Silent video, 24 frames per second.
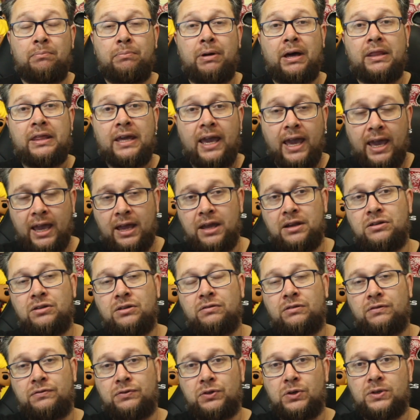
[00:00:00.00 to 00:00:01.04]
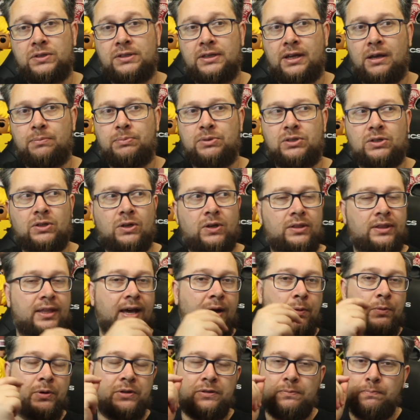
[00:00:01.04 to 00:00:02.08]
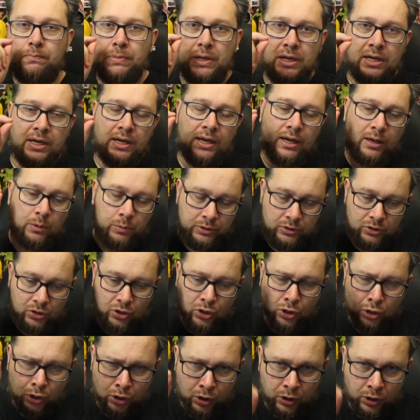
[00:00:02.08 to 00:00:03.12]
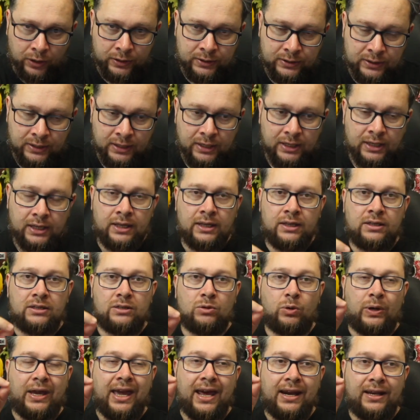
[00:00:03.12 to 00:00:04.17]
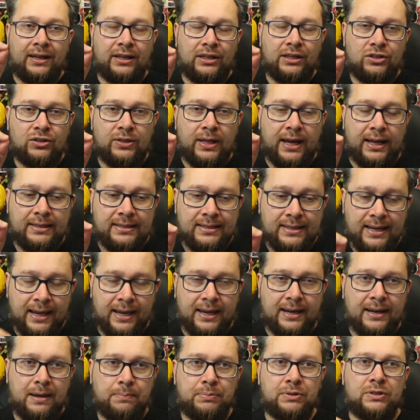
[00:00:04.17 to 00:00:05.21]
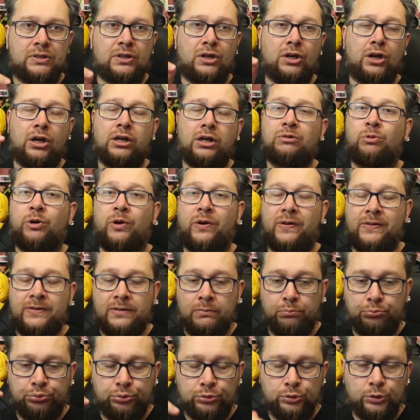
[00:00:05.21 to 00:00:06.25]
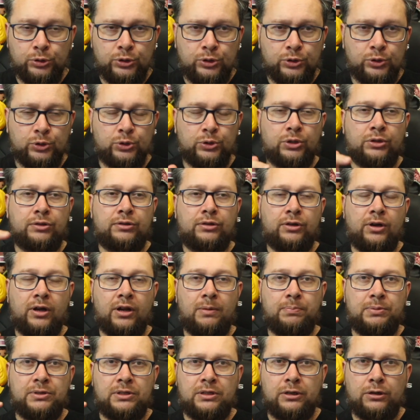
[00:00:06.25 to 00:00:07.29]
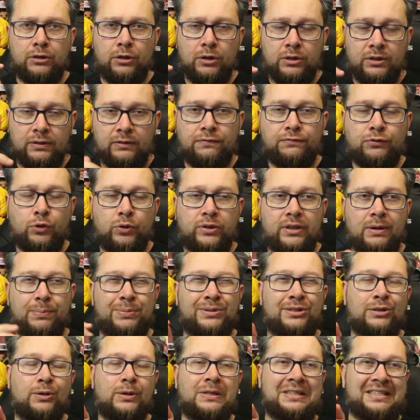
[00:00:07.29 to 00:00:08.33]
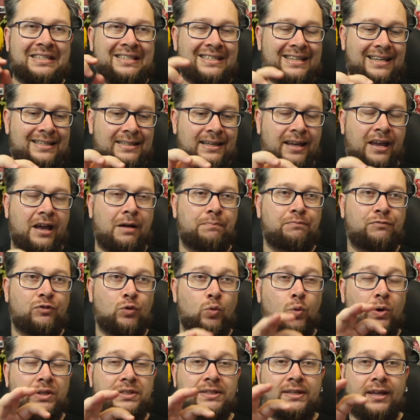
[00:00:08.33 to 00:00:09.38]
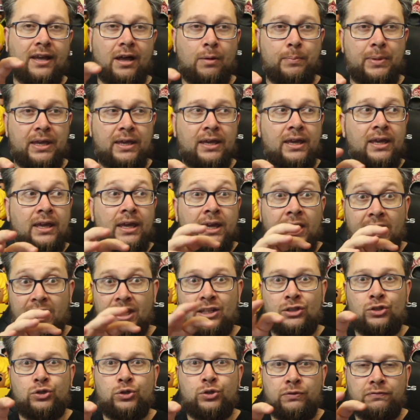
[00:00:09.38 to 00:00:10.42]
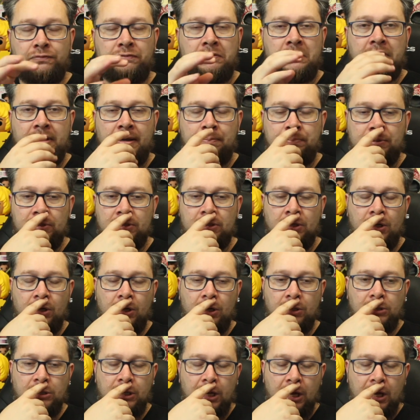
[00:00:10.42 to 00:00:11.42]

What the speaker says: by the end of the first episode, that was me. I was hooked. So getting into that second episode, where it's brutal, the third episode and the fourth episode setting up for what's coming into the fifth episode.